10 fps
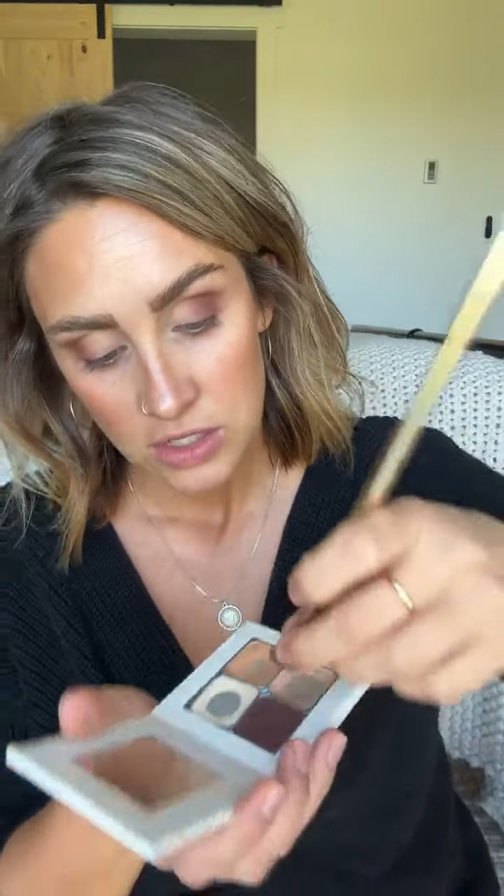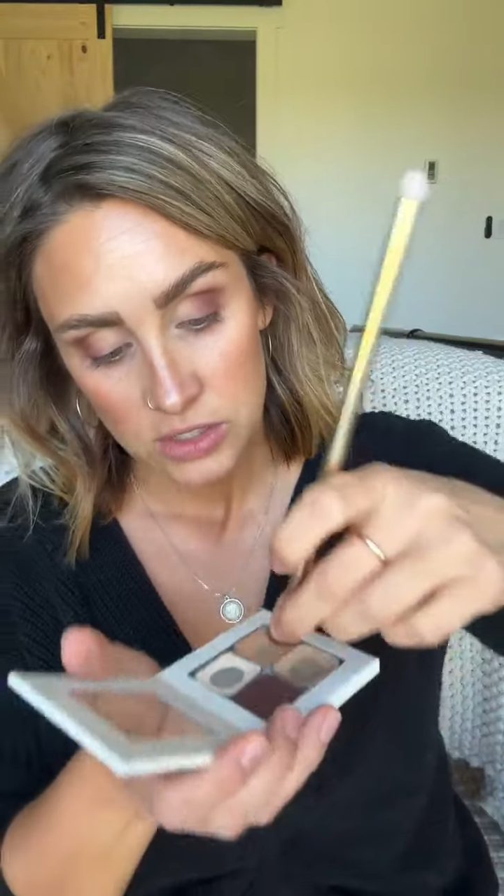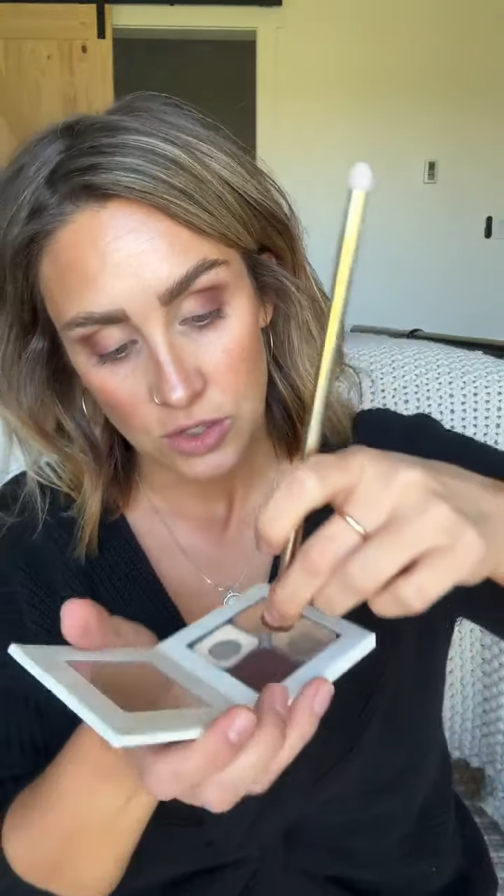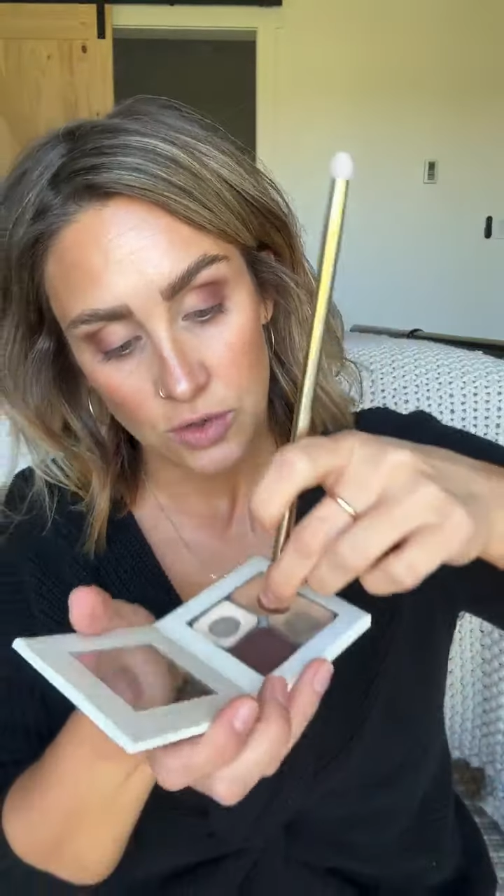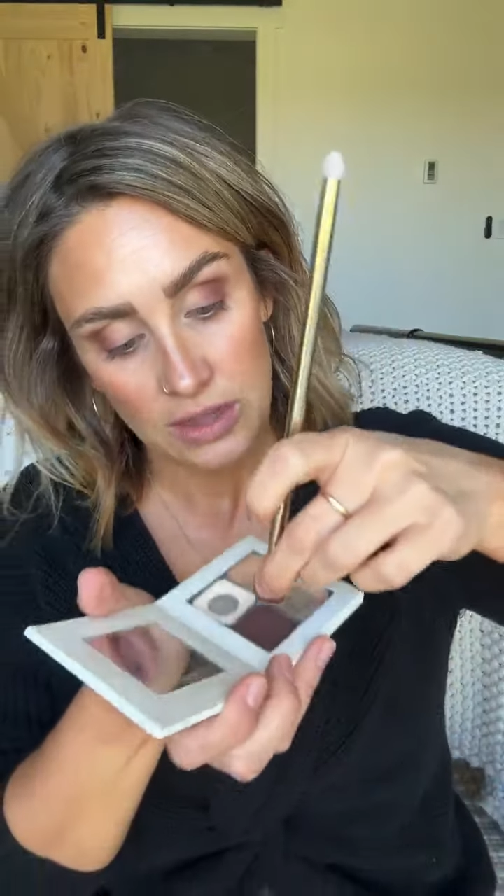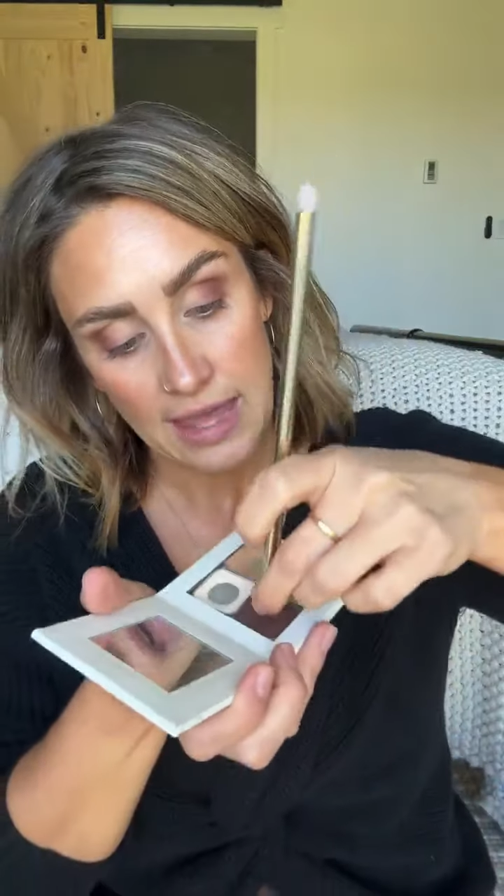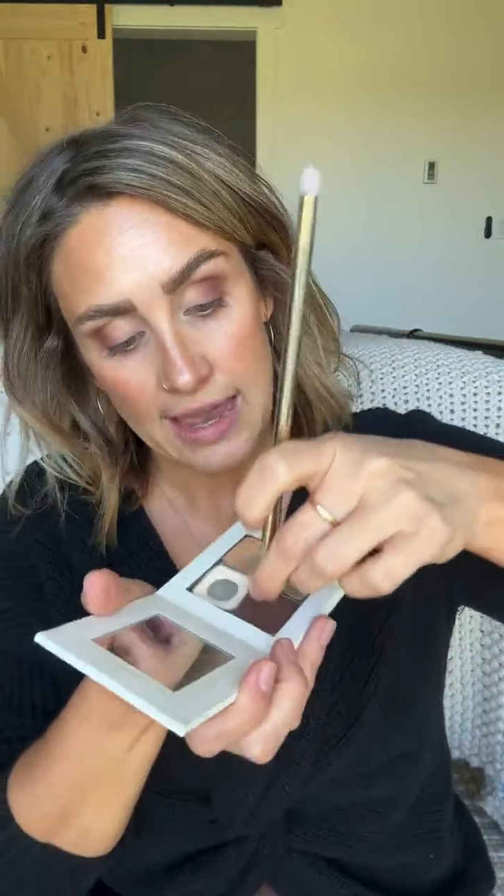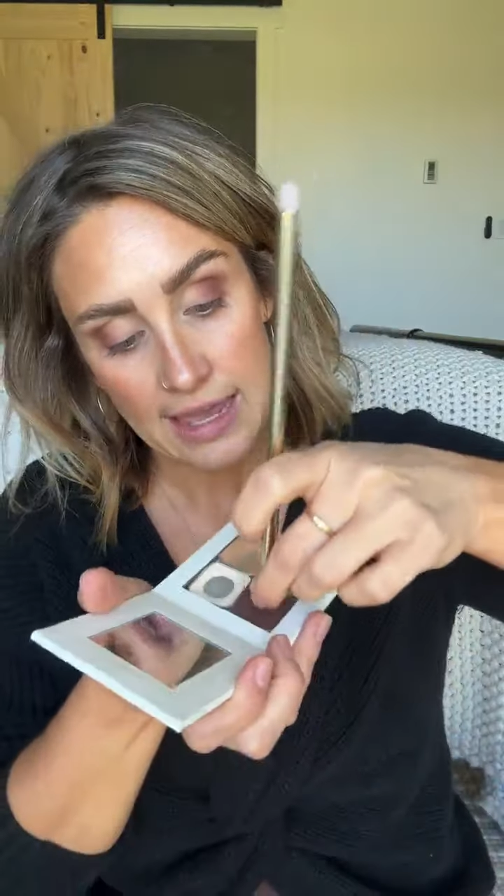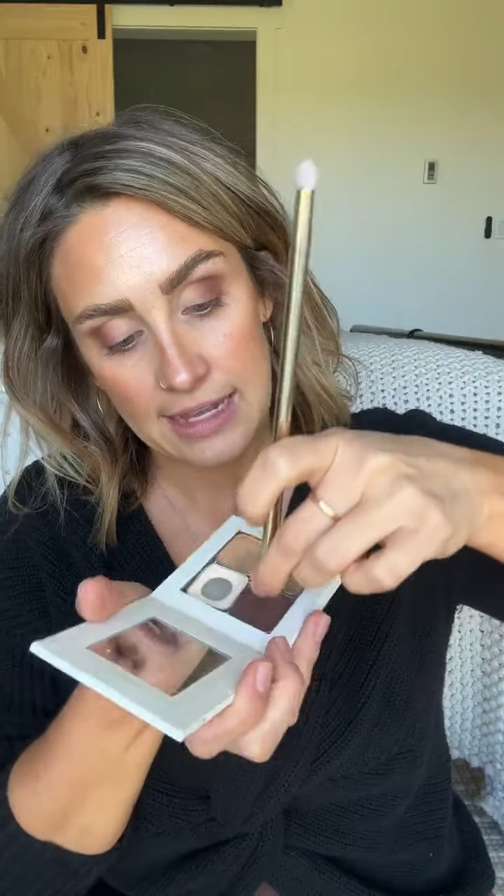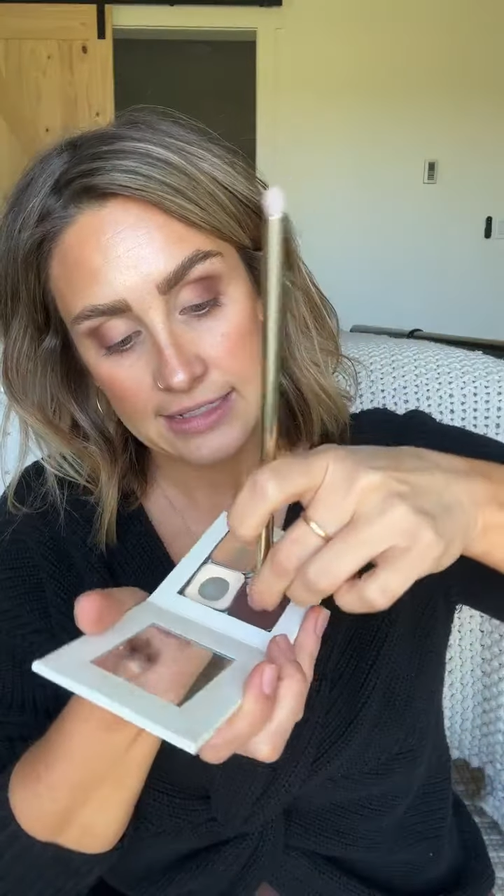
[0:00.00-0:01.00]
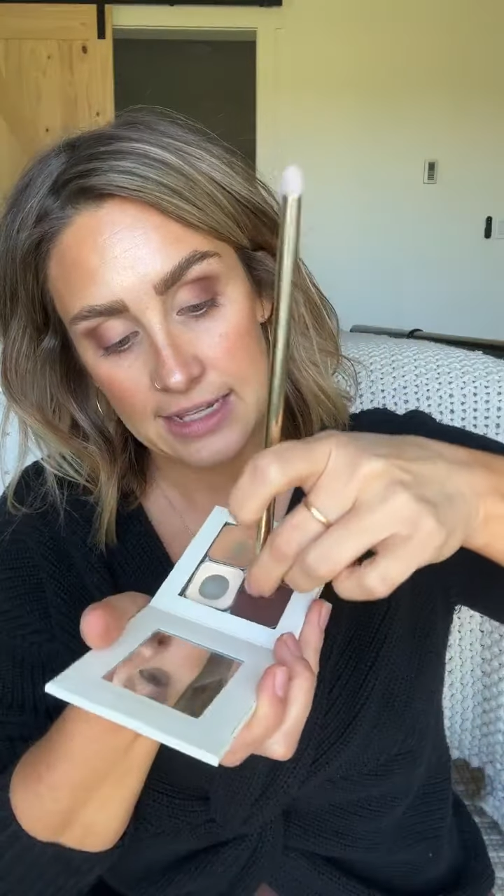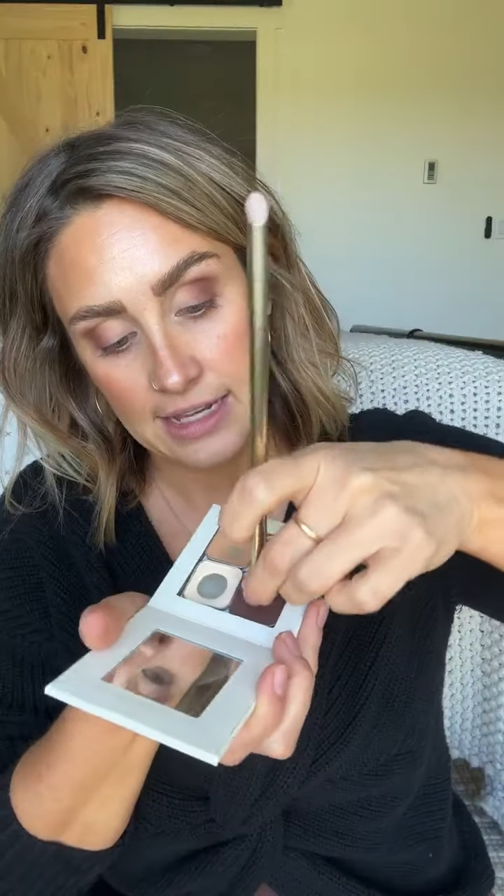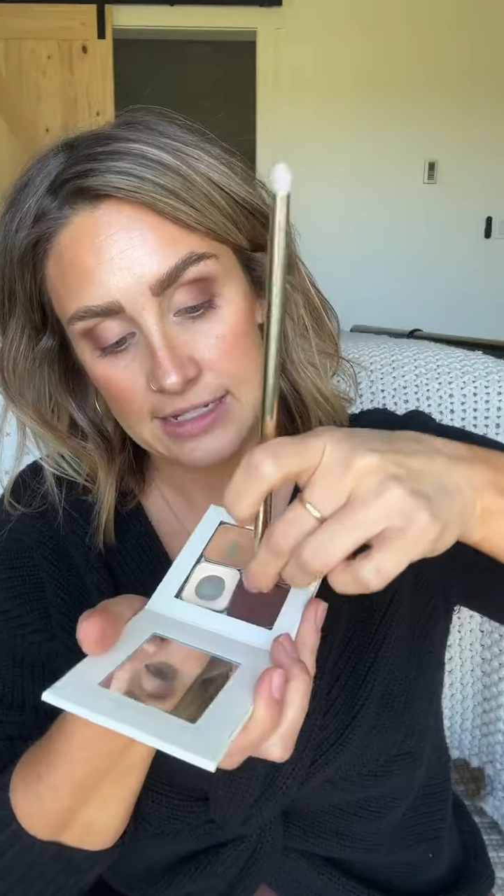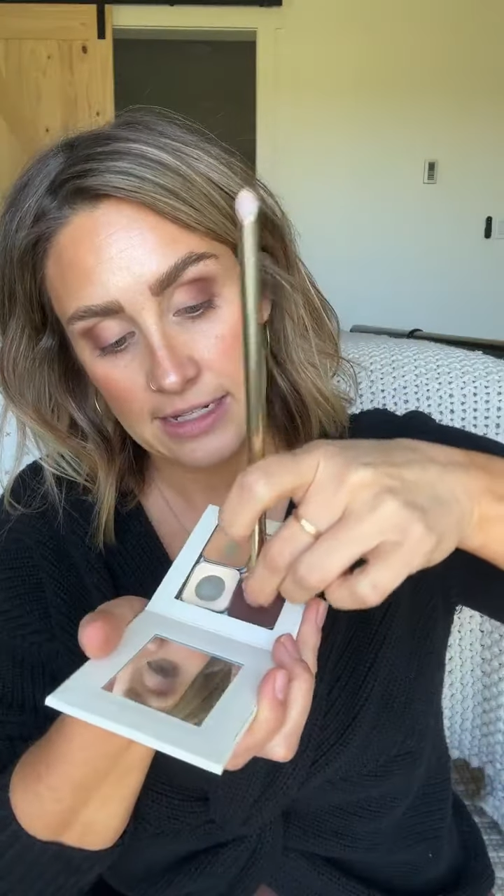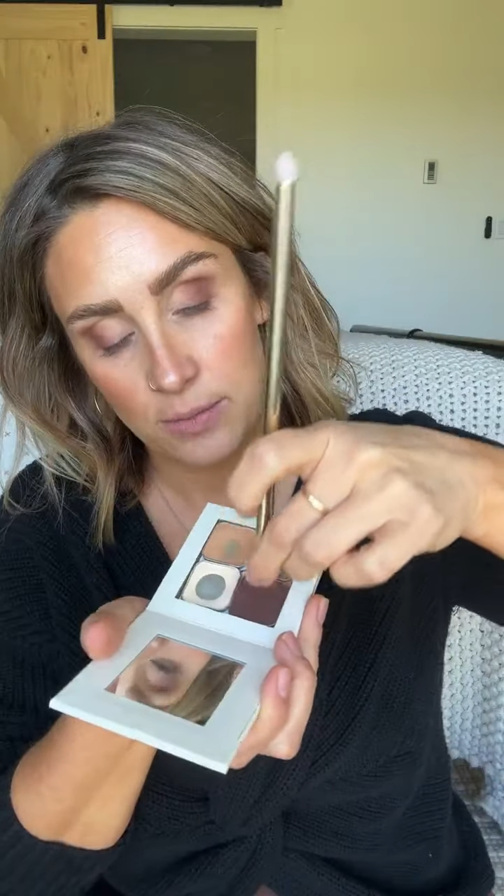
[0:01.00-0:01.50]
So in that case,
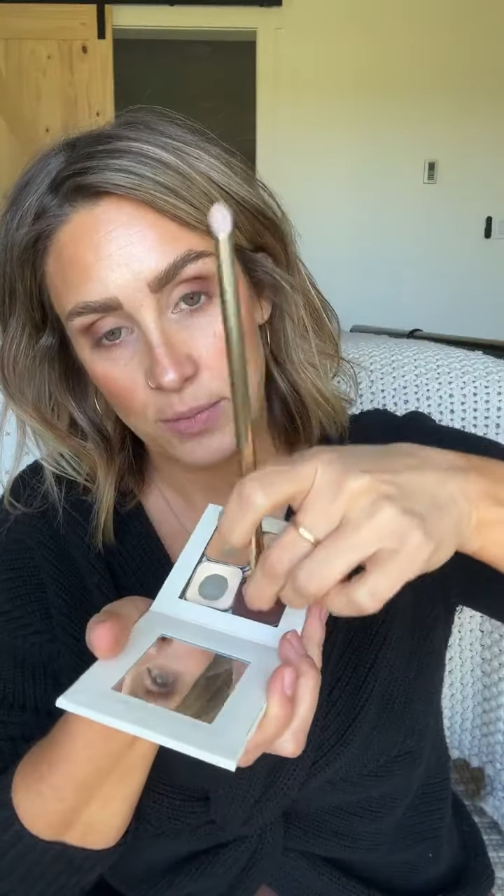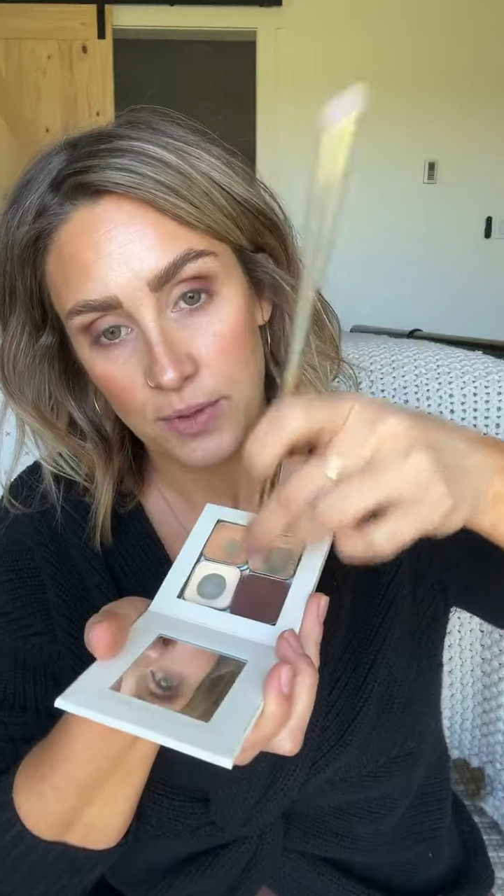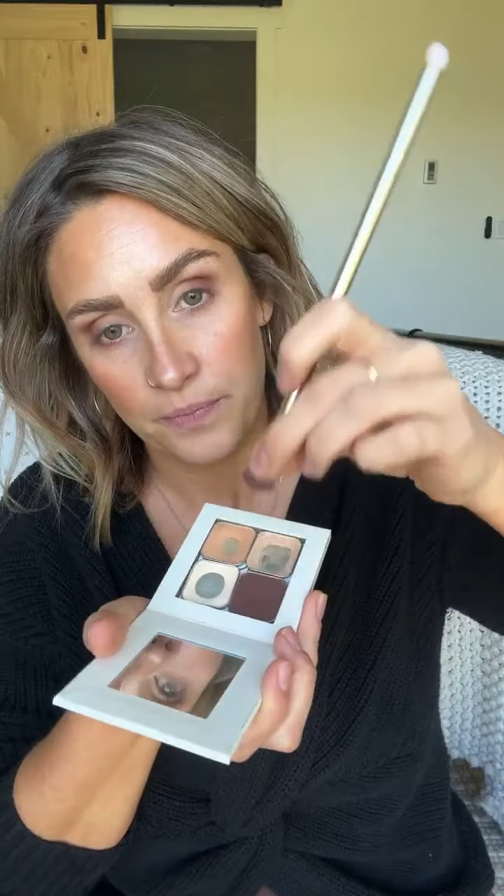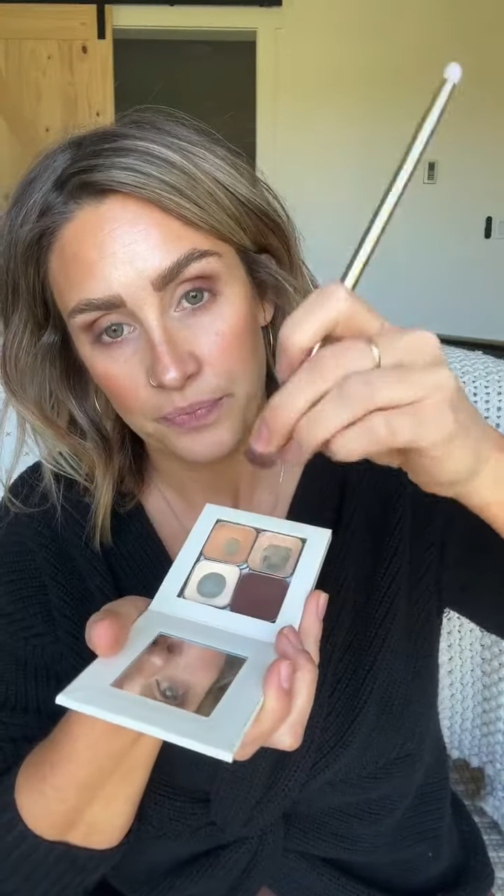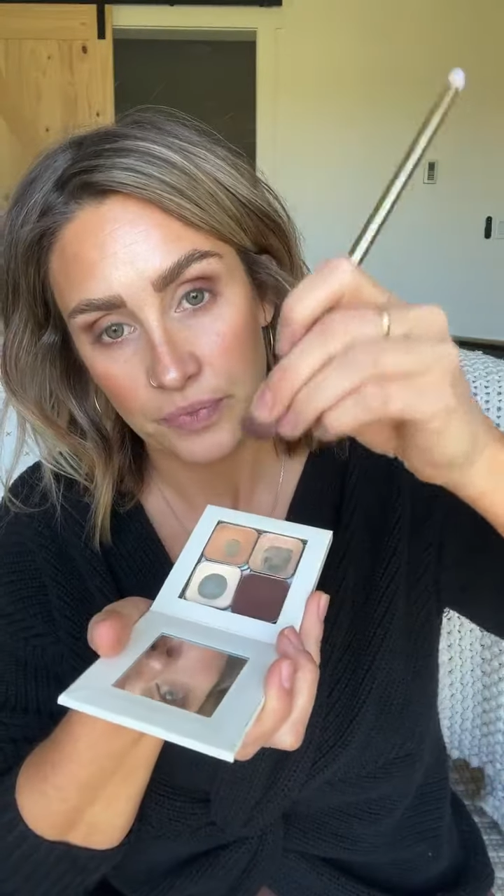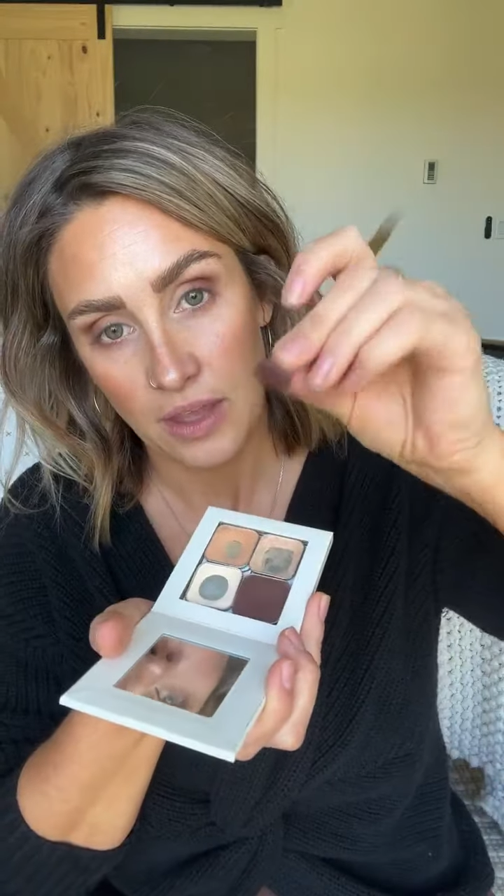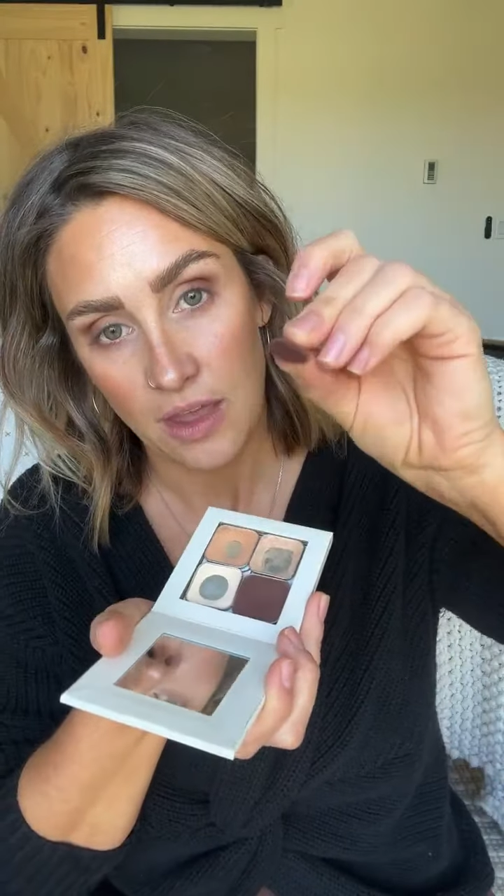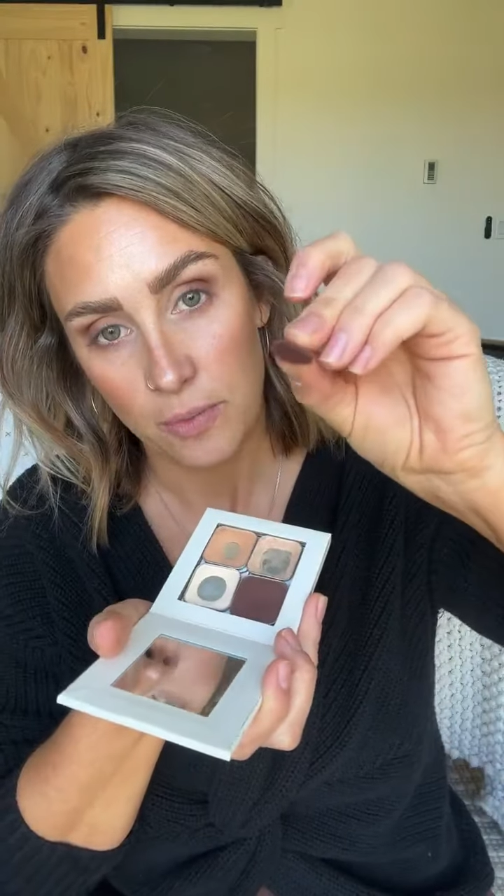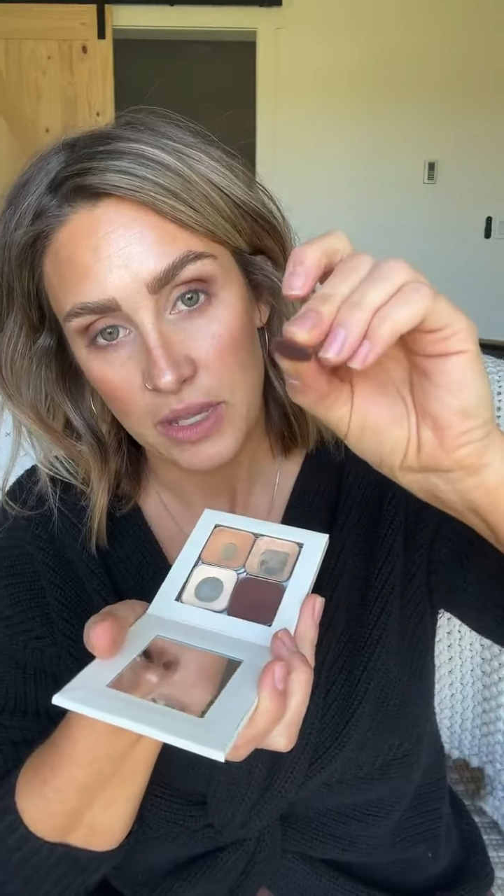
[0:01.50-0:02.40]
I'll